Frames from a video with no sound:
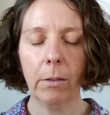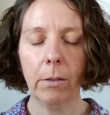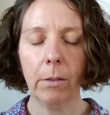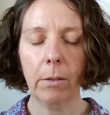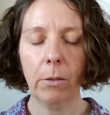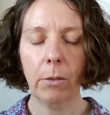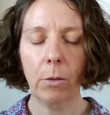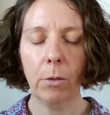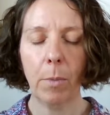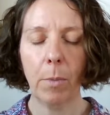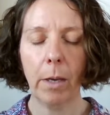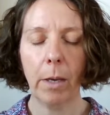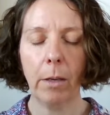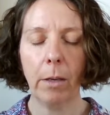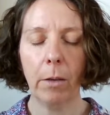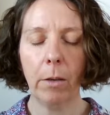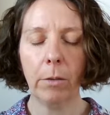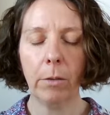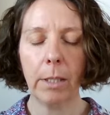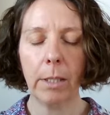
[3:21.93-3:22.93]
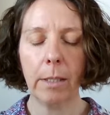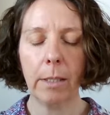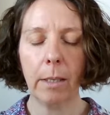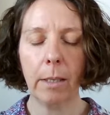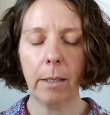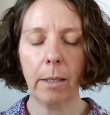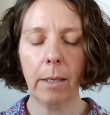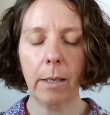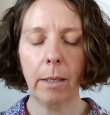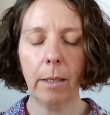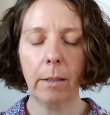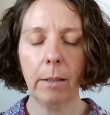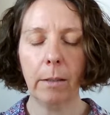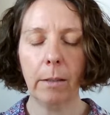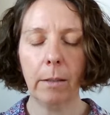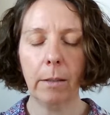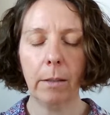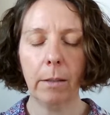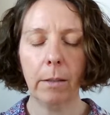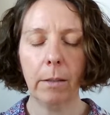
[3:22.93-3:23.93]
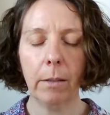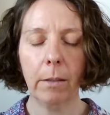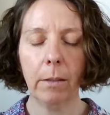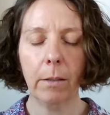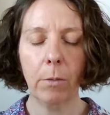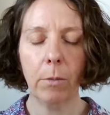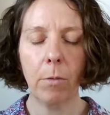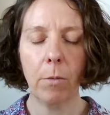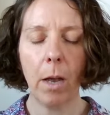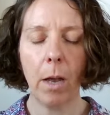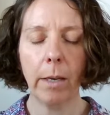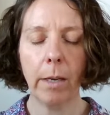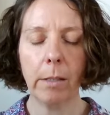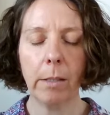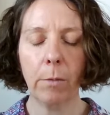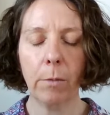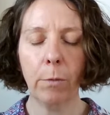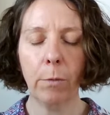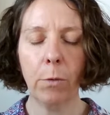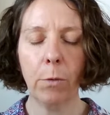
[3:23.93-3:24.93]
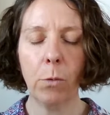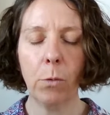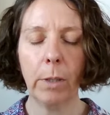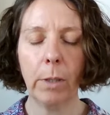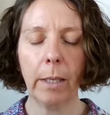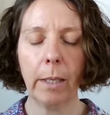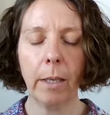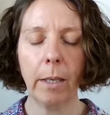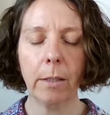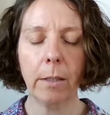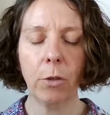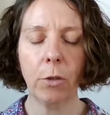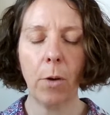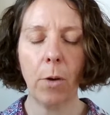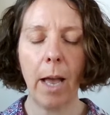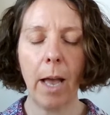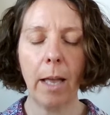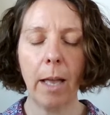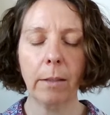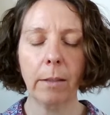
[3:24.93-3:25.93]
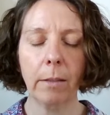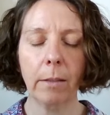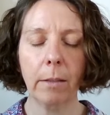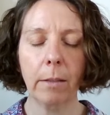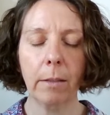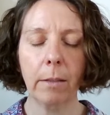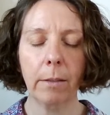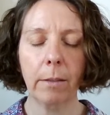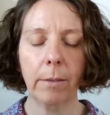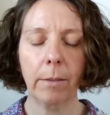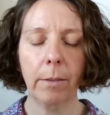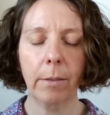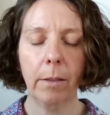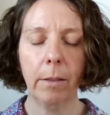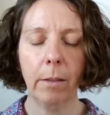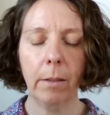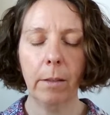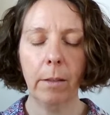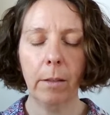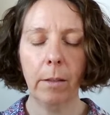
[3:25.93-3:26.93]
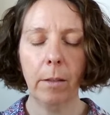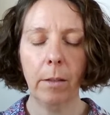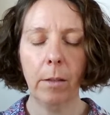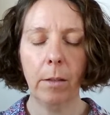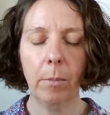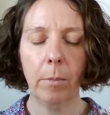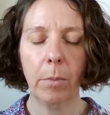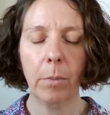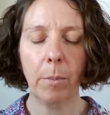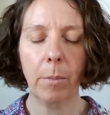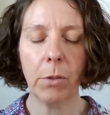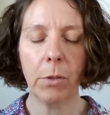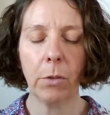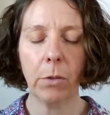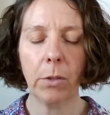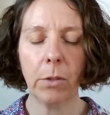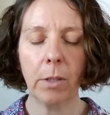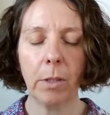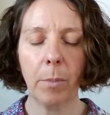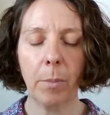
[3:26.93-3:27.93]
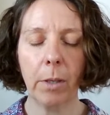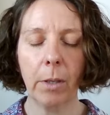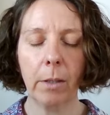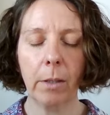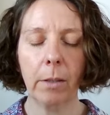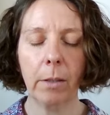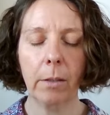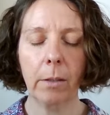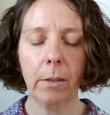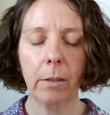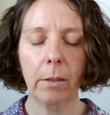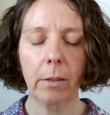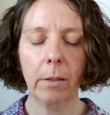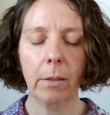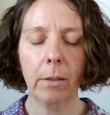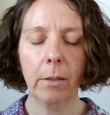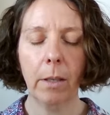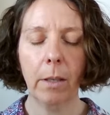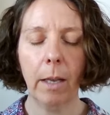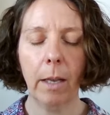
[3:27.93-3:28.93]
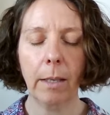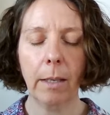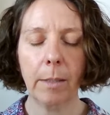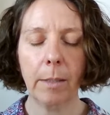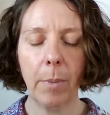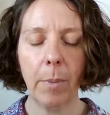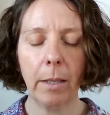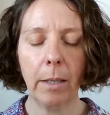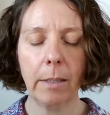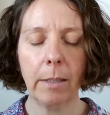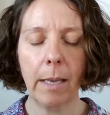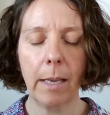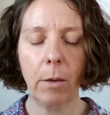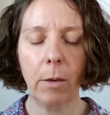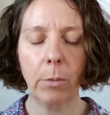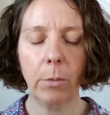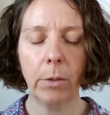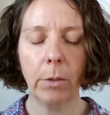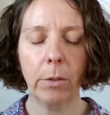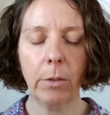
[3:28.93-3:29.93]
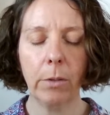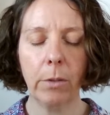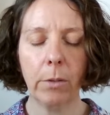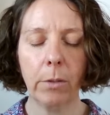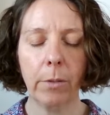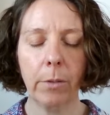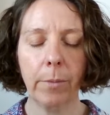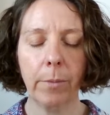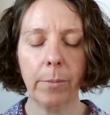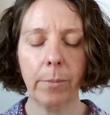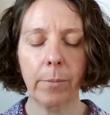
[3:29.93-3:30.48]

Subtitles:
You might notice it in the rise and fall against your hands. Perhaps your stomach expands outwards.